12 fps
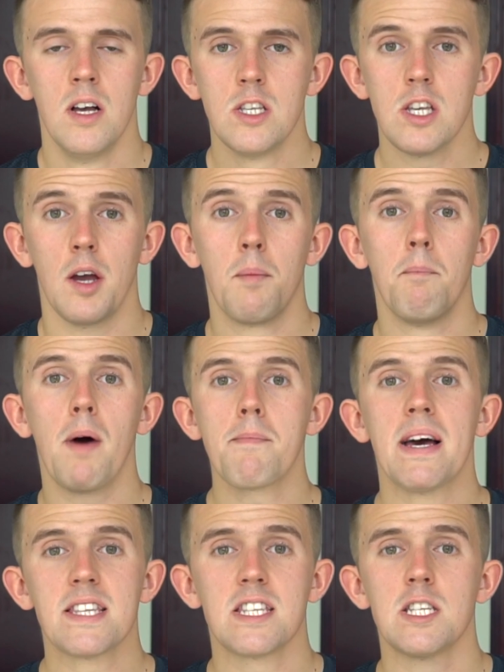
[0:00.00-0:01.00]
So my
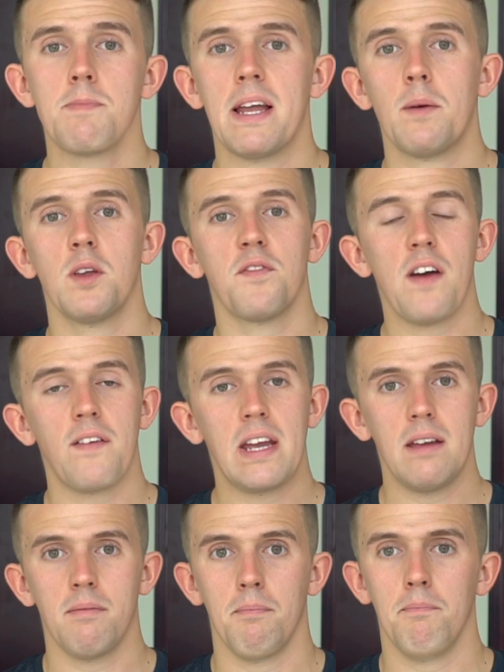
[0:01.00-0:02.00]
maths display was
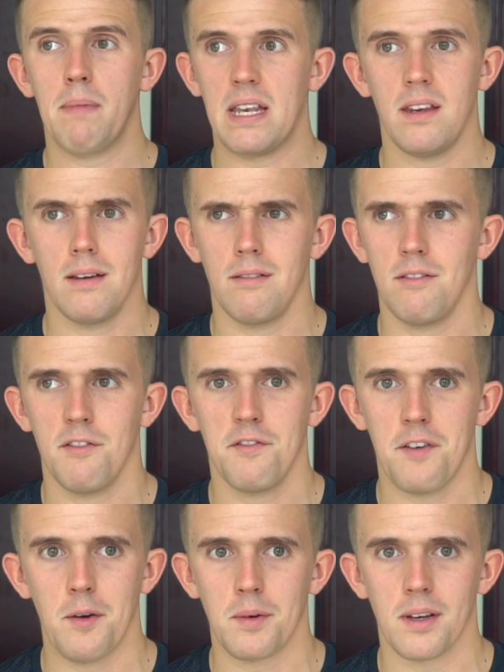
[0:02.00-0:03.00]
very minion
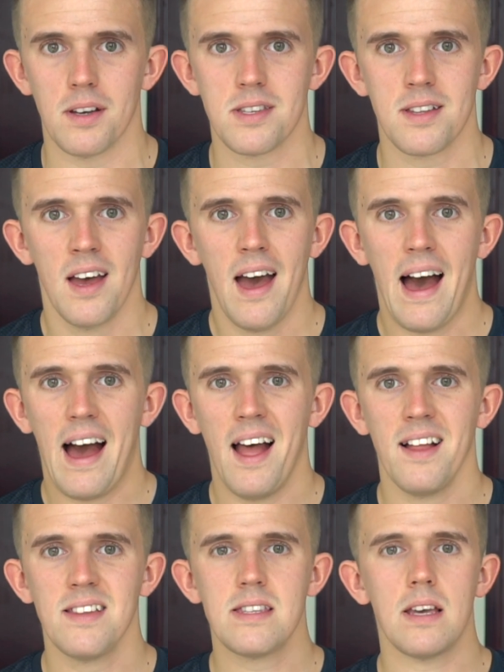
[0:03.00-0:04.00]
focused,
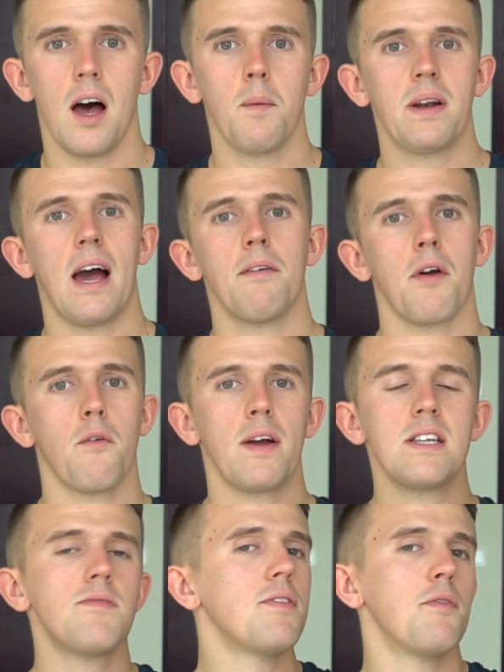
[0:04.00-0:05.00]
and I would have a
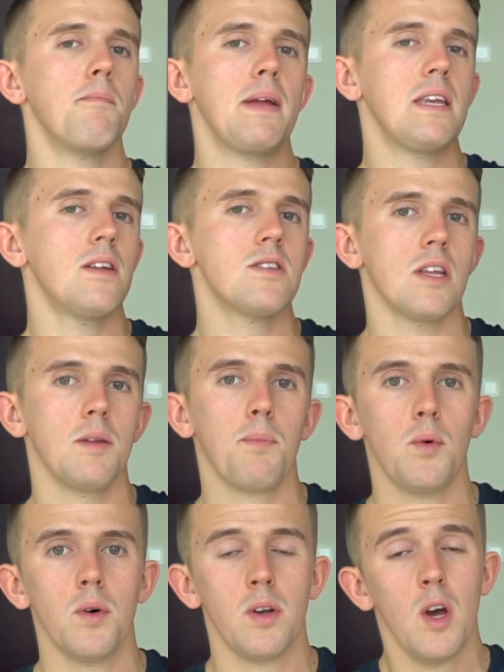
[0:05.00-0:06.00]
range of different minions on the
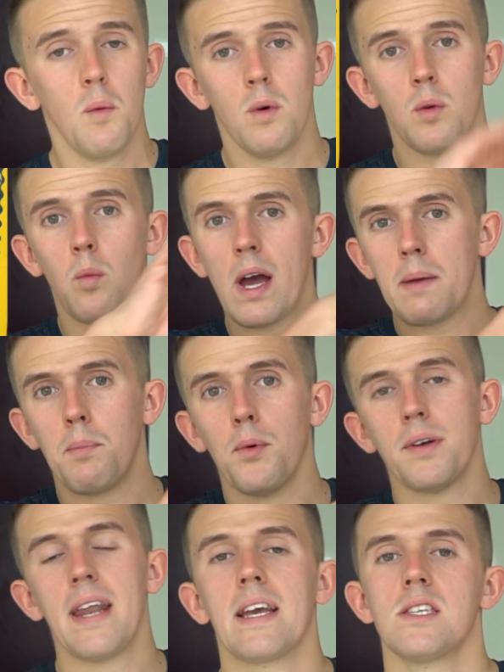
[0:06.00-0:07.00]
board with a
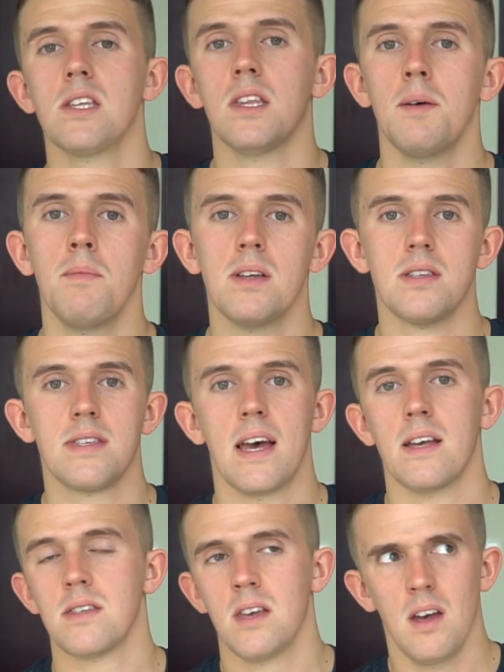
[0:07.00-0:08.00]
whiteboard next to them that
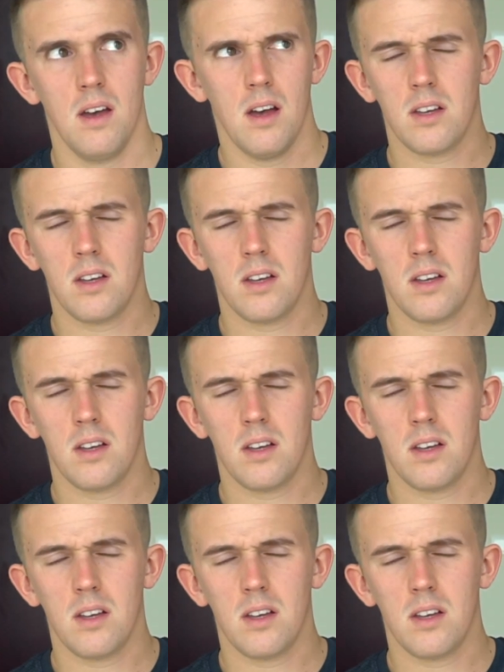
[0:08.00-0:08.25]
says,